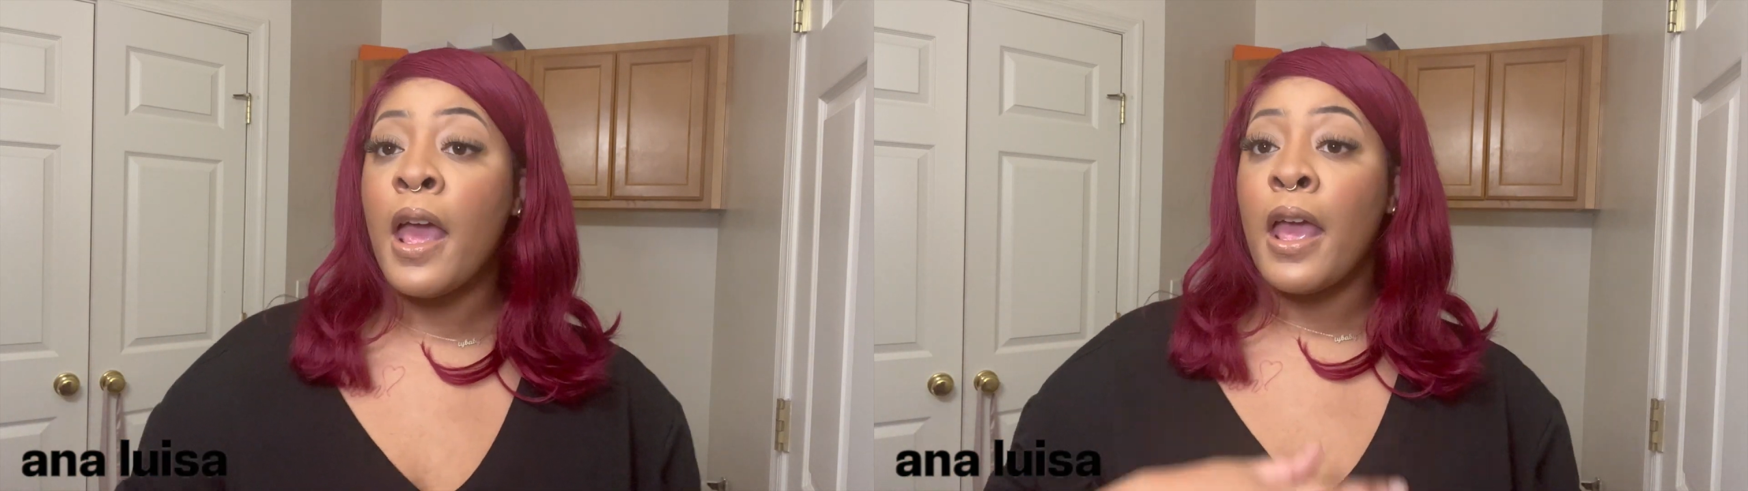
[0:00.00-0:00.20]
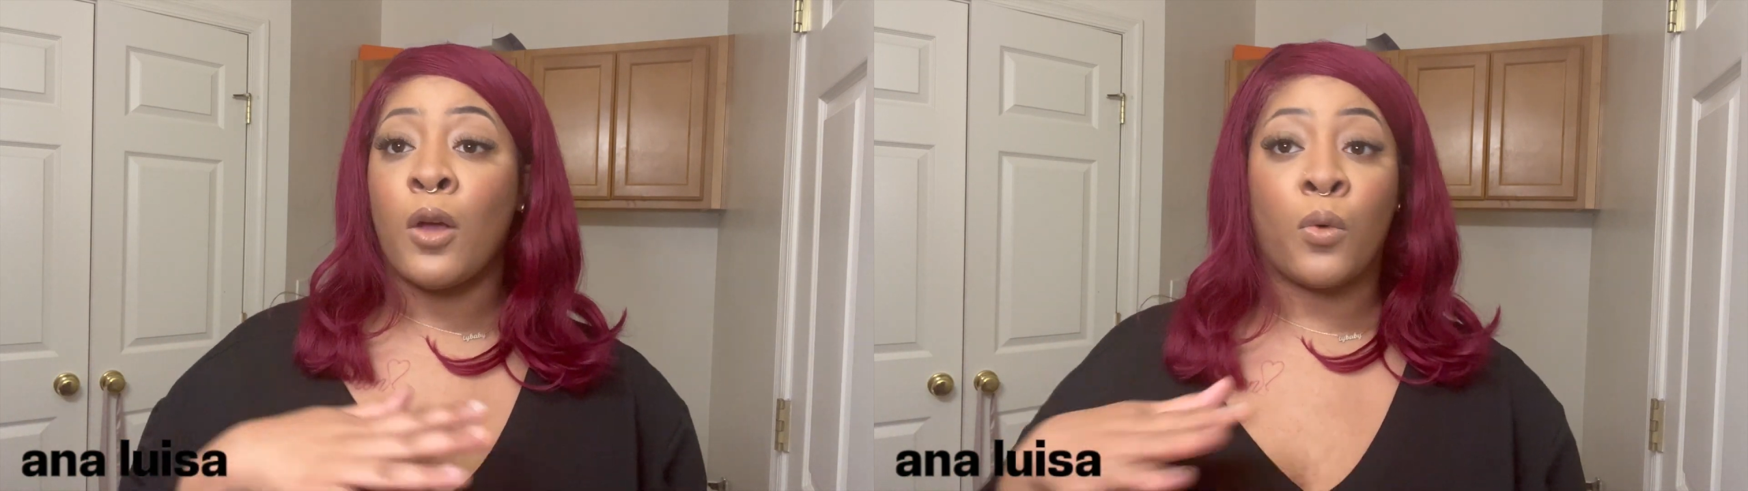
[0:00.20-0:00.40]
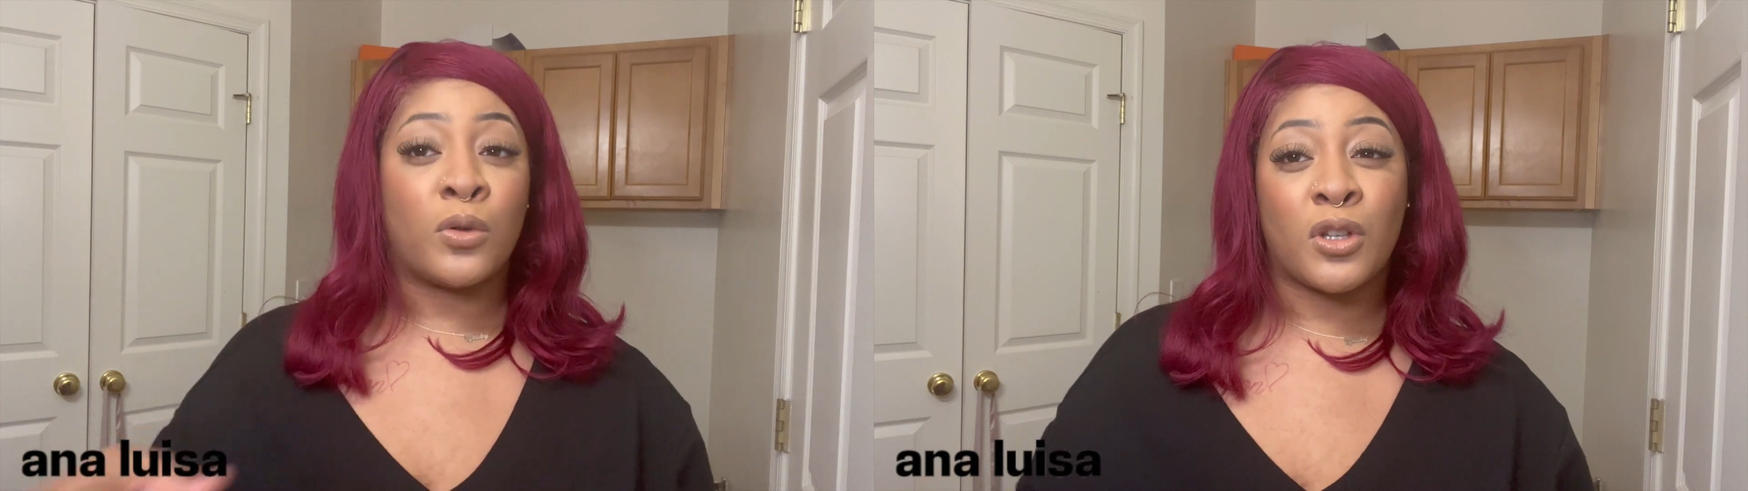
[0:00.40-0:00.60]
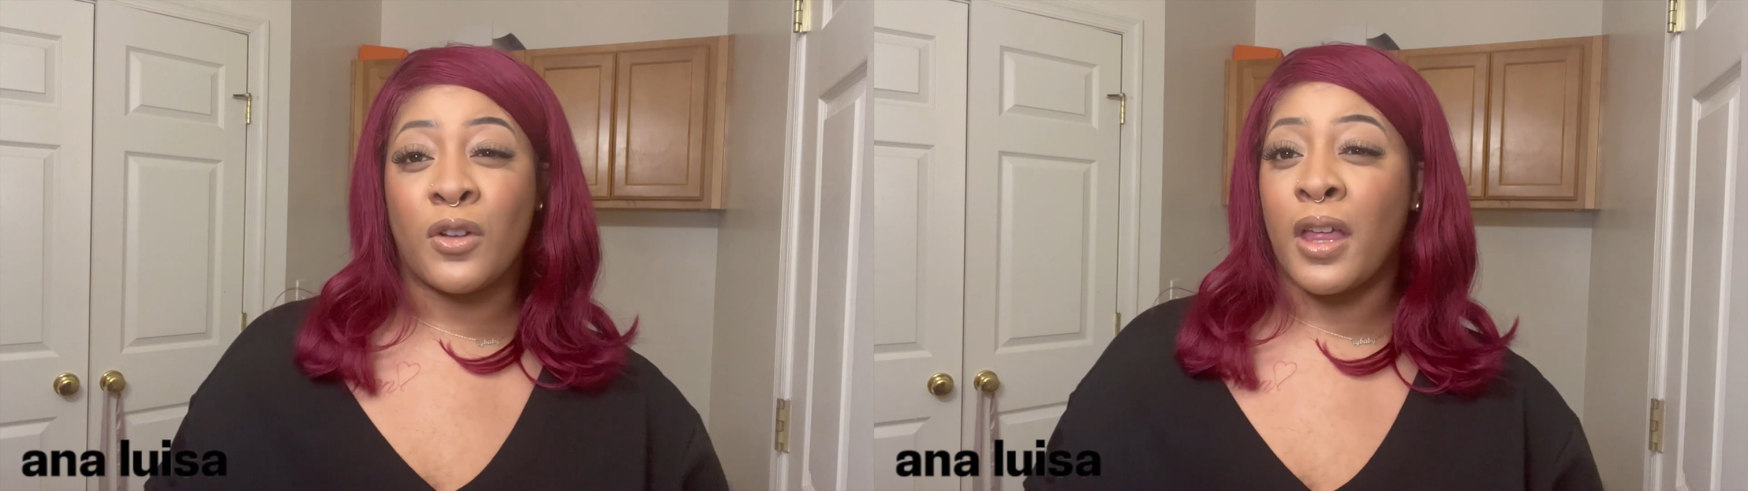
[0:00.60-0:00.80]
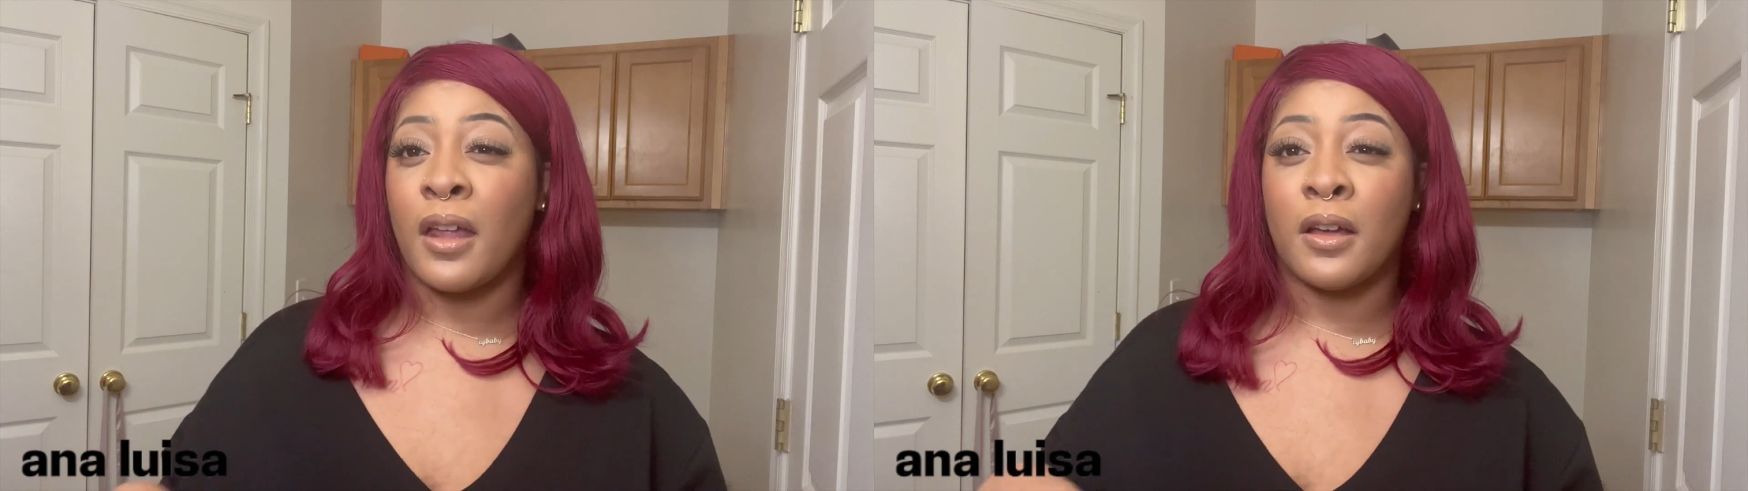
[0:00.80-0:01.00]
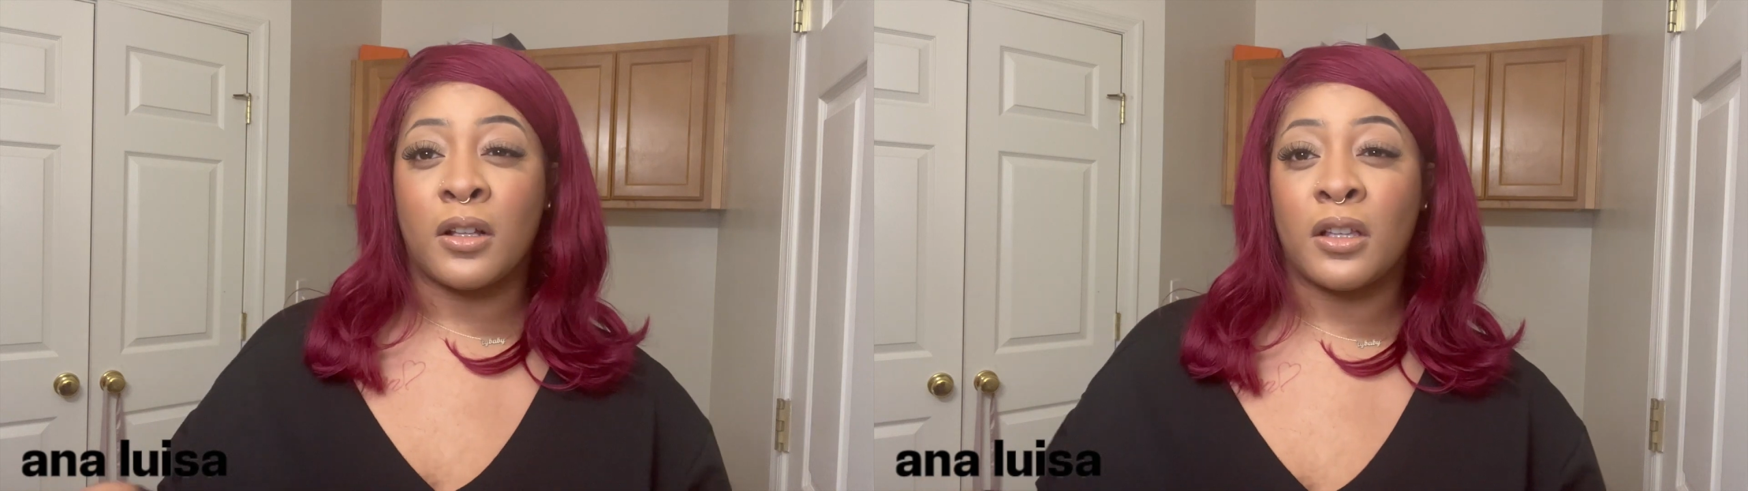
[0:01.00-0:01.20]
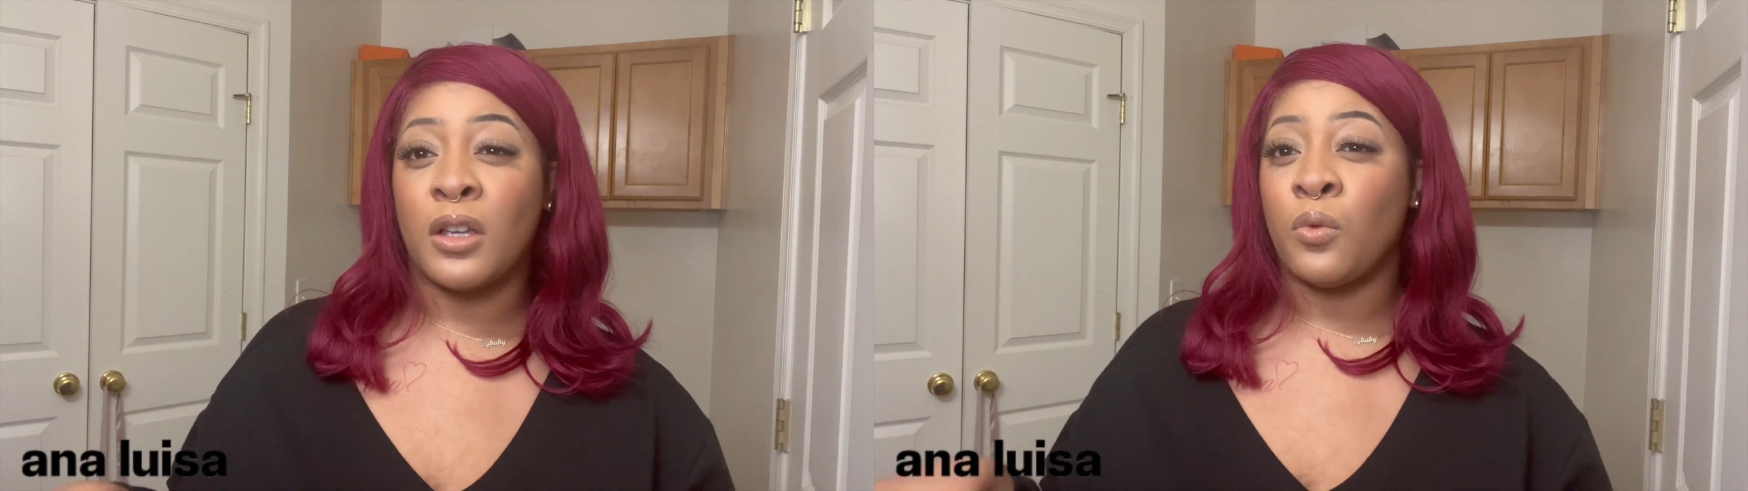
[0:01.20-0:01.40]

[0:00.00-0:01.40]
it won't turn that ugly